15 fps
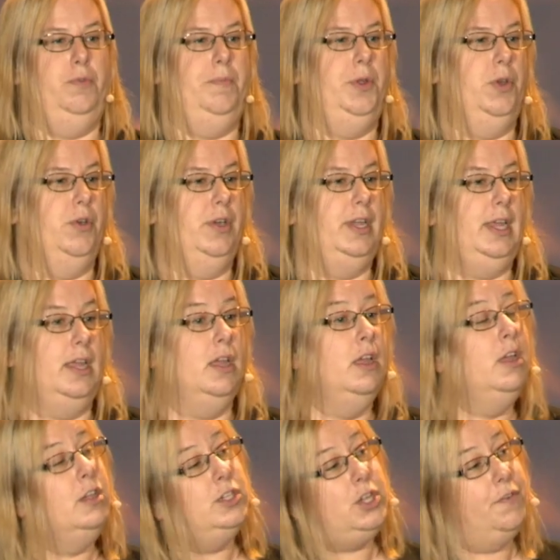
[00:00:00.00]
purity.
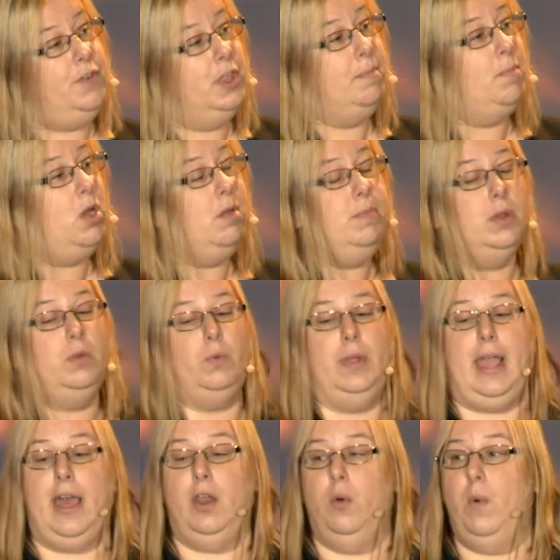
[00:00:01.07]
So for the moment, we
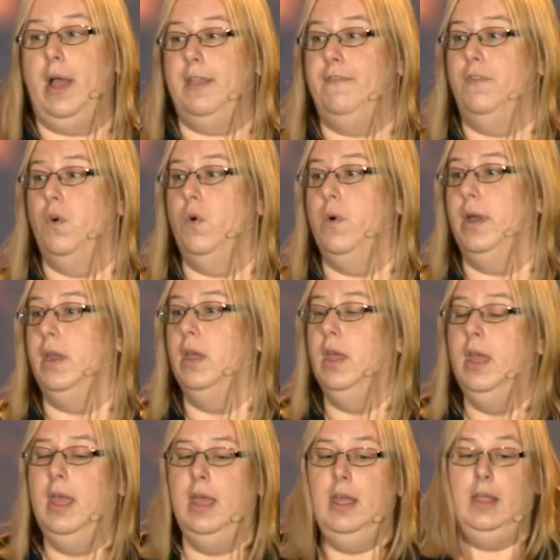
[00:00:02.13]
had a way forward
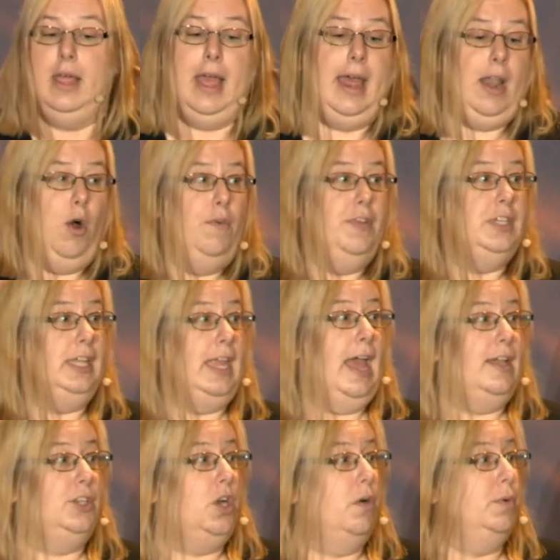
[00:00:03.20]
and obviously
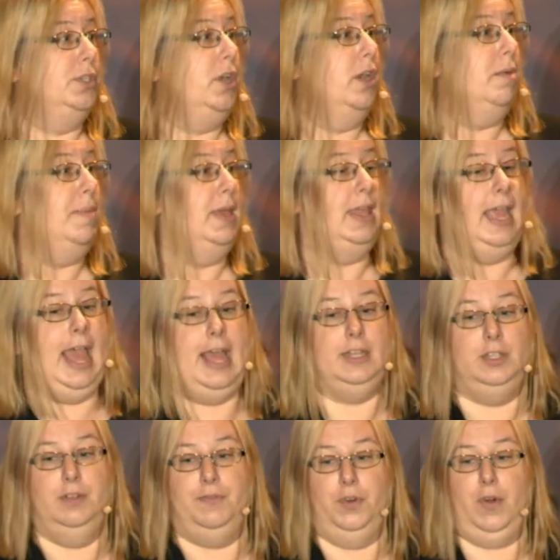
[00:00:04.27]
Agile was going to be the
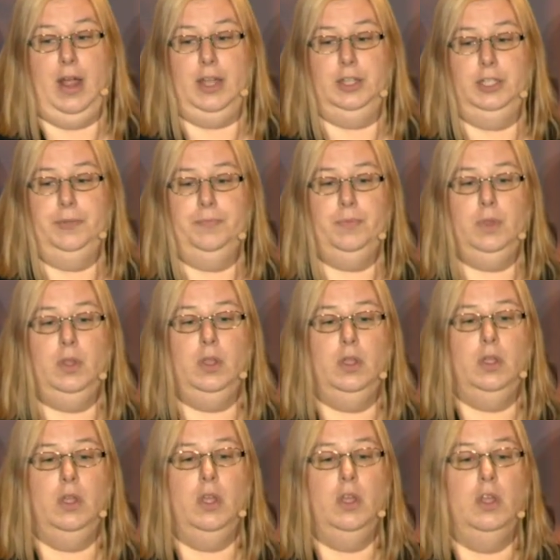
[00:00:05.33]
answer for us.
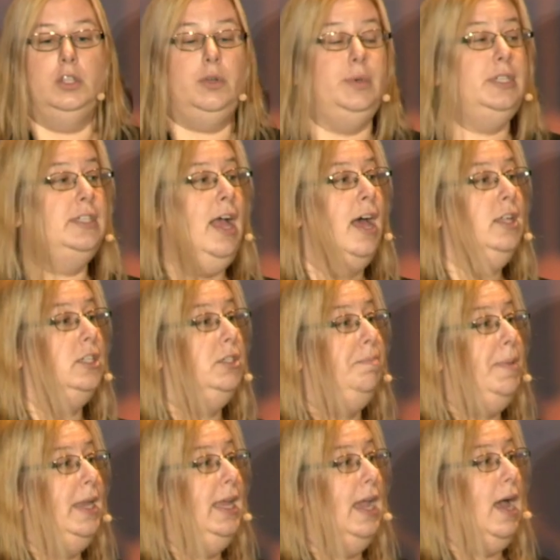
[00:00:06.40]
So we start
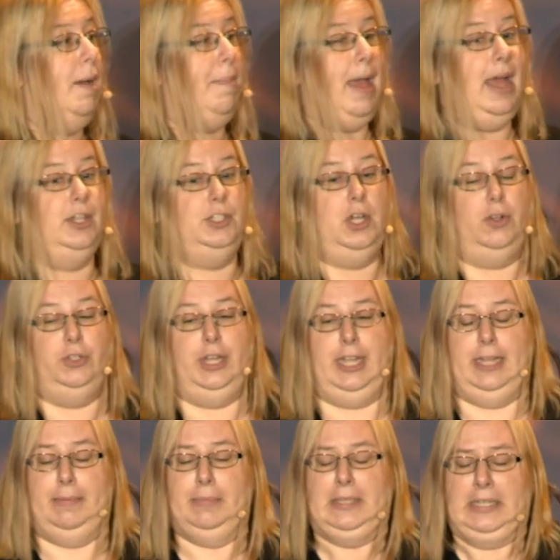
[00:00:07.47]
spinning up Agile
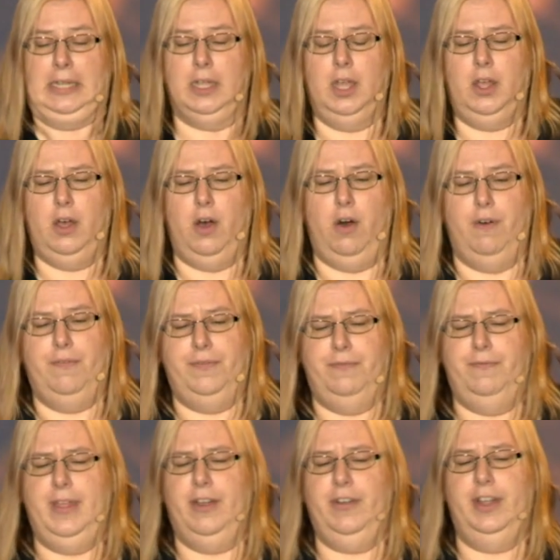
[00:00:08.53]
teams of
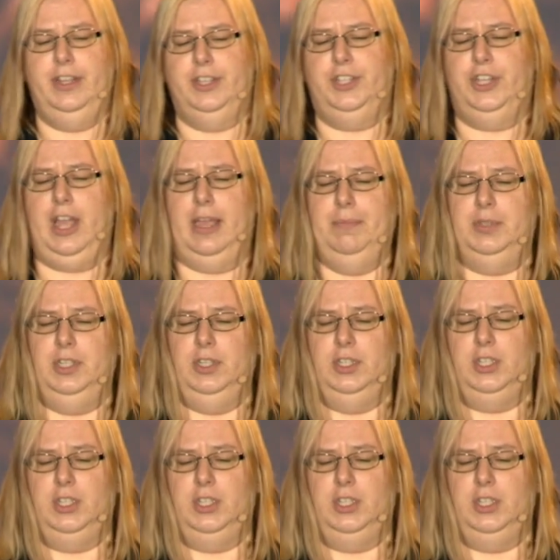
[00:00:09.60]
various shapes and